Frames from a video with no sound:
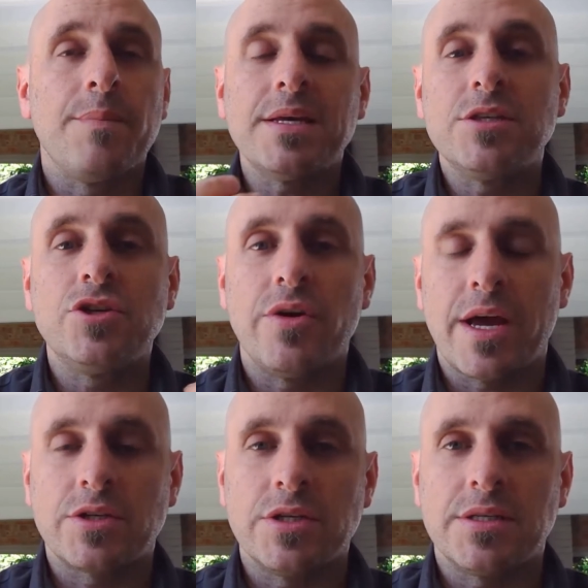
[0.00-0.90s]
message you're
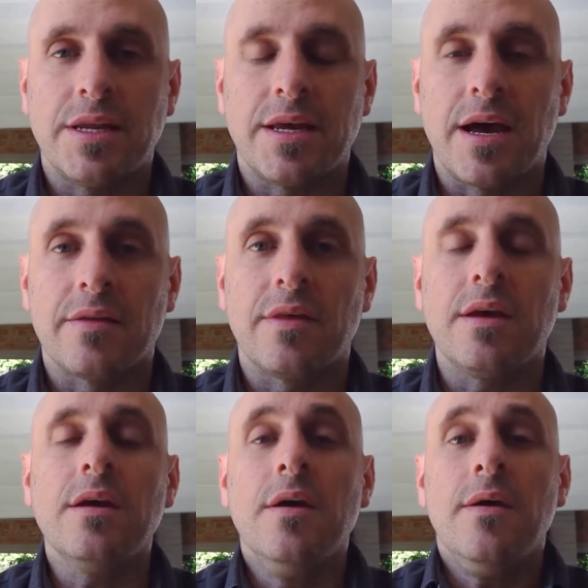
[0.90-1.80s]
actually sending out
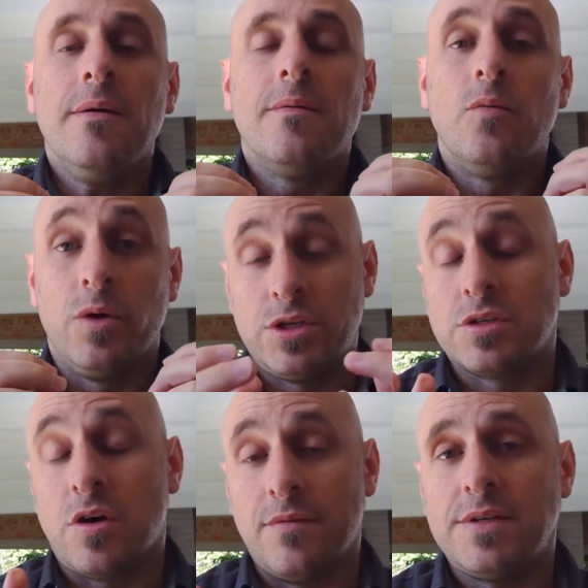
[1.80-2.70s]
there, which
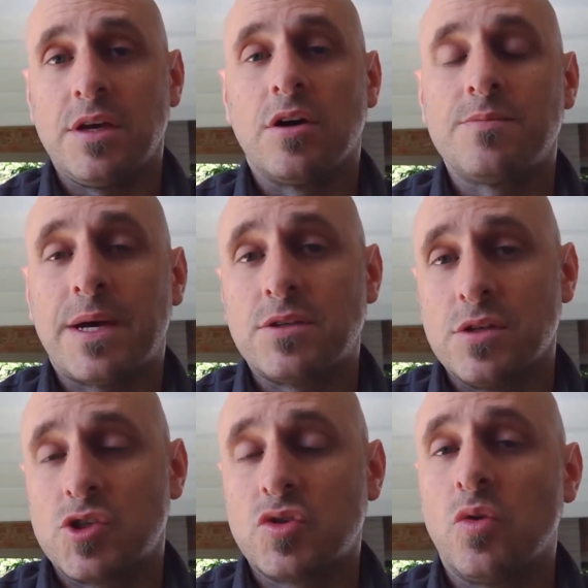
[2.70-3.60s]
is obviously goes back to
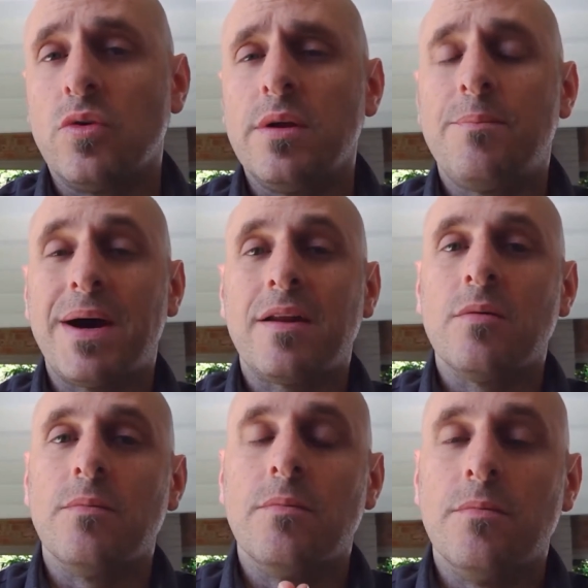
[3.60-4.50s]
the story, but
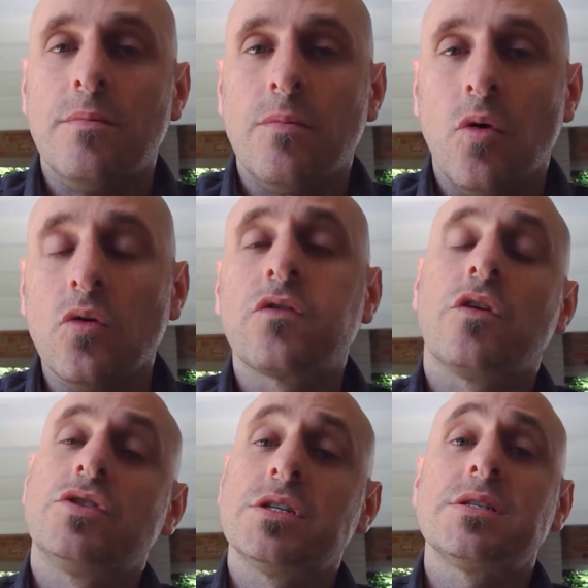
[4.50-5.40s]

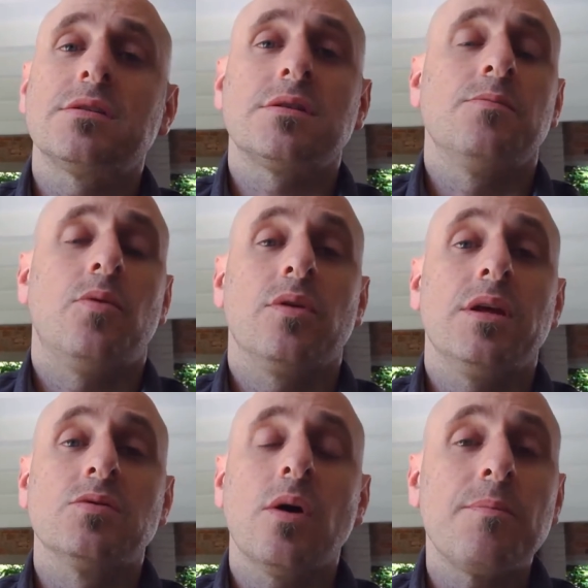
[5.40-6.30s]
also just as
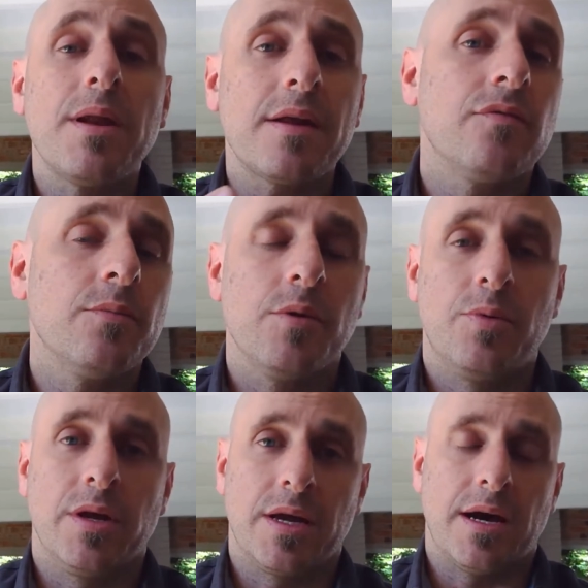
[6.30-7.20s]
importantly is what platform you're
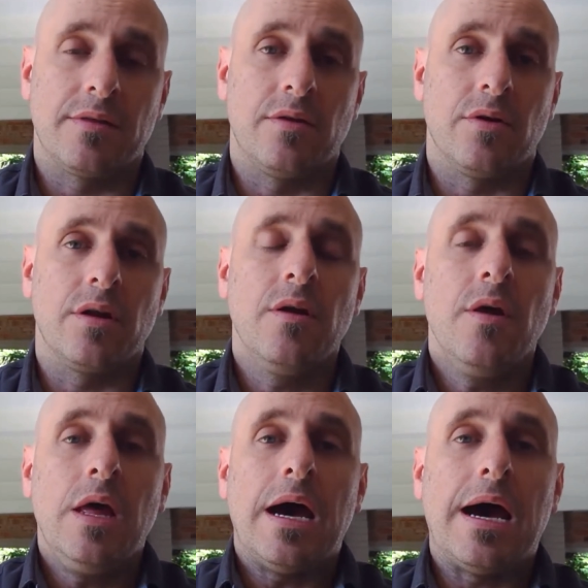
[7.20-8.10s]
putting it out there
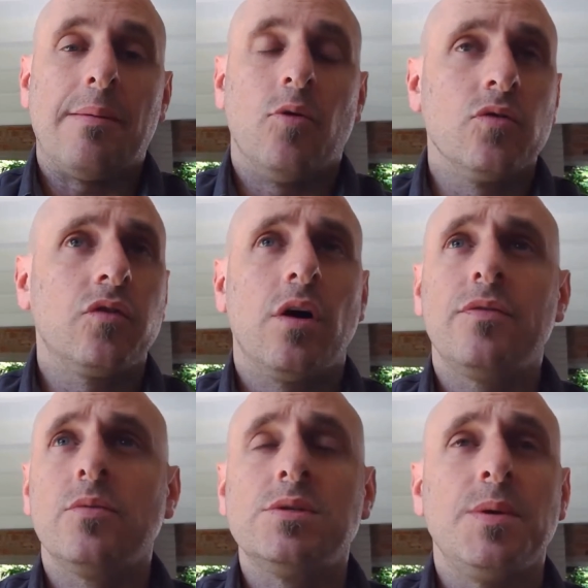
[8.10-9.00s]
on. All too
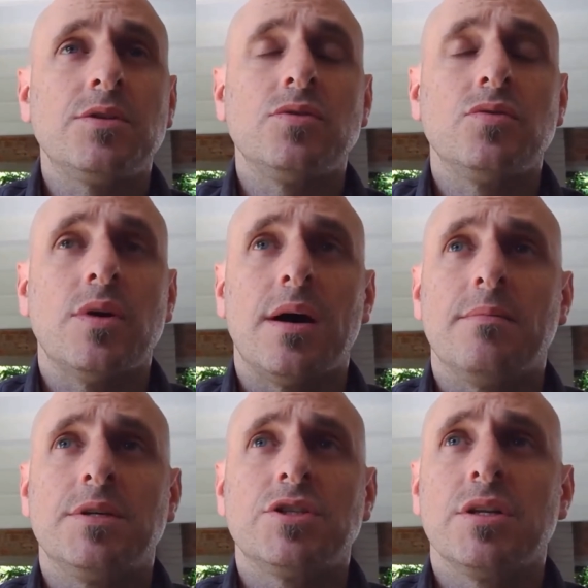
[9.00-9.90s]
often we speak
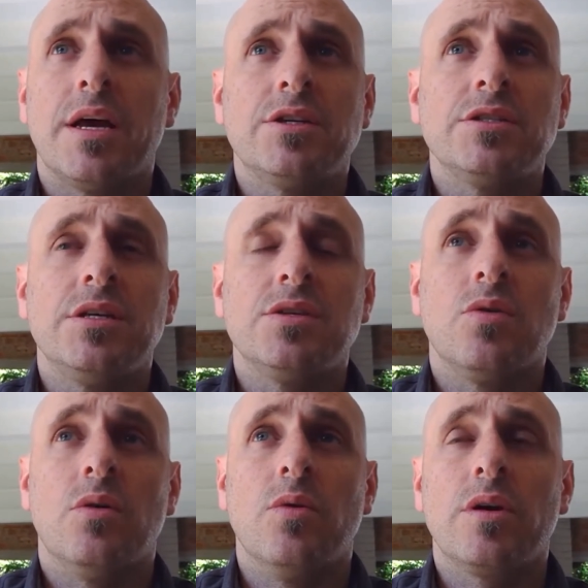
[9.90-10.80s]
to digital agencies
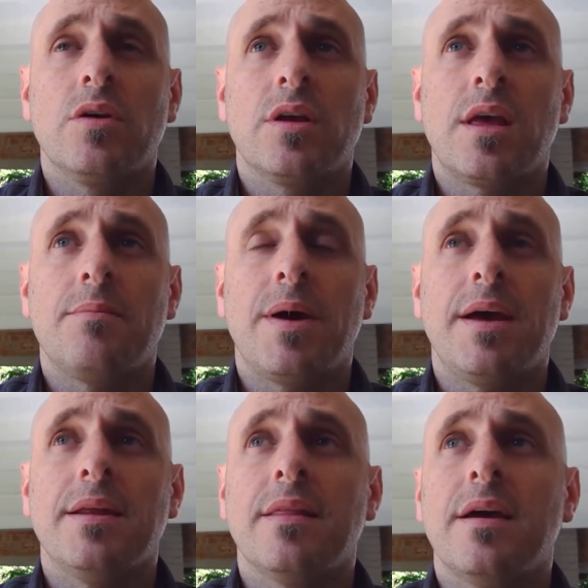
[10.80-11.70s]
who are working on a
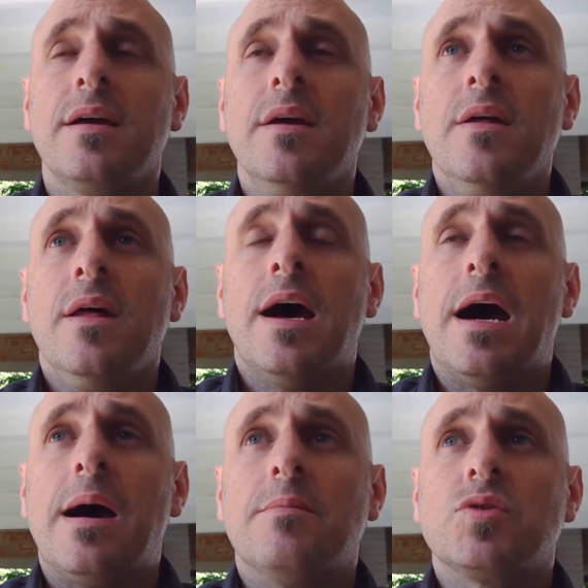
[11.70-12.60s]
campaign, and they
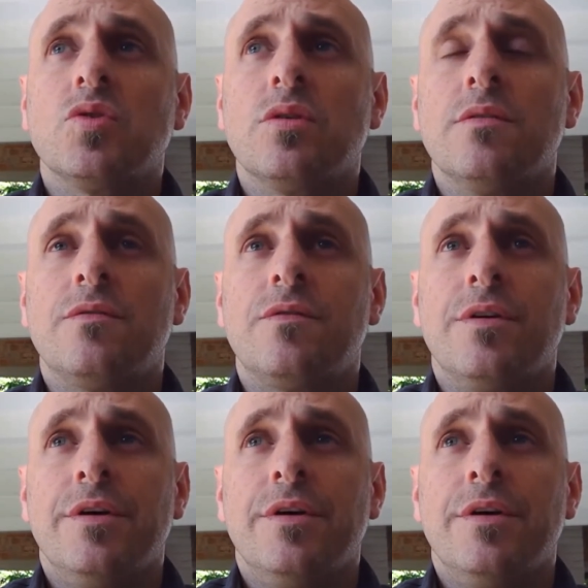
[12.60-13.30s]
sort of